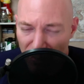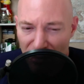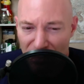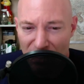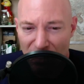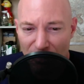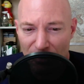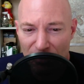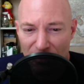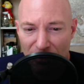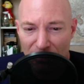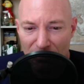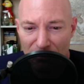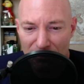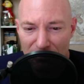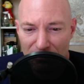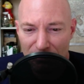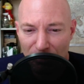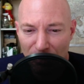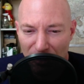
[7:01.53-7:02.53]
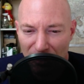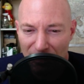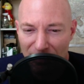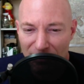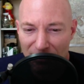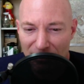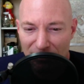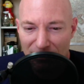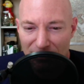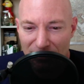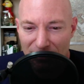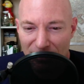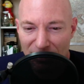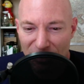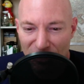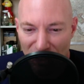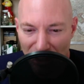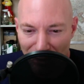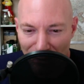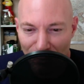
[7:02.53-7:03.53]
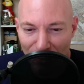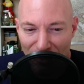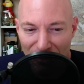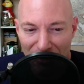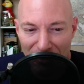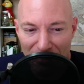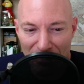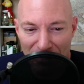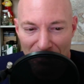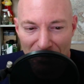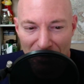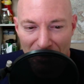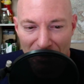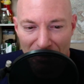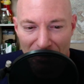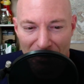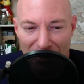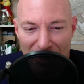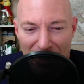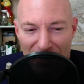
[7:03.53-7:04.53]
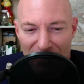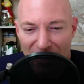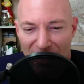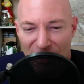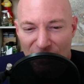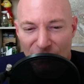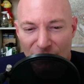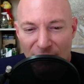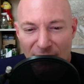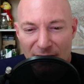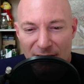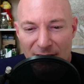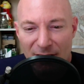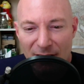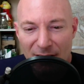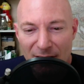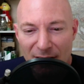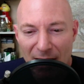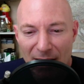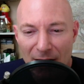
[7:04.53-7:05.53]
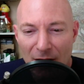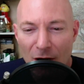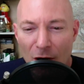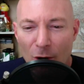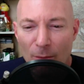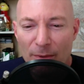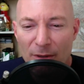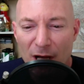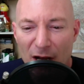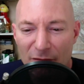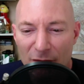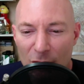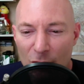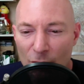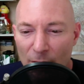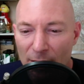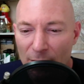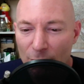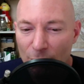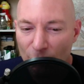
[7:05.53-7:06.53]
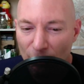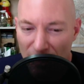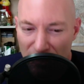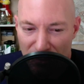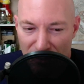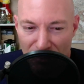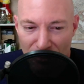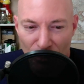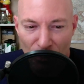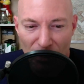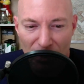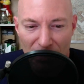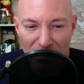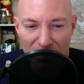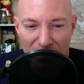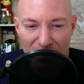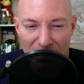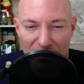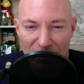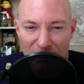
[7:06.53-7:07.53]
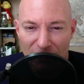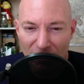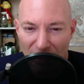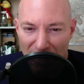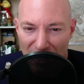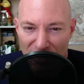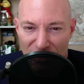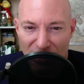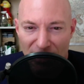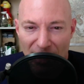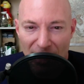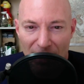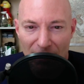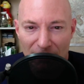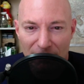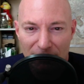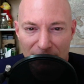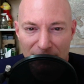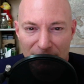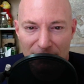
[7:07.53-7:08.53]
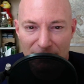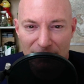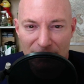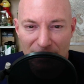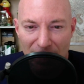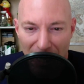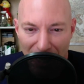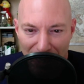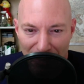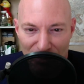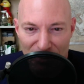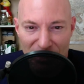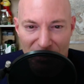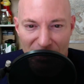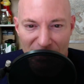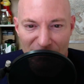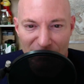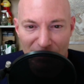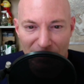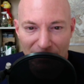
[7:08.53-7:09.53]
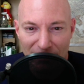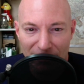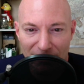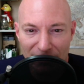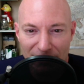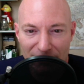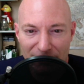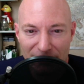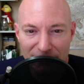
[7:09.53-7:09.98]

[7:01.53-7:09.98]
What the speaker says: this episode, please share it with them. Thanks for listening, and I hope you'll have a great rest of the week. For Asia Now, I'm Steve Miller.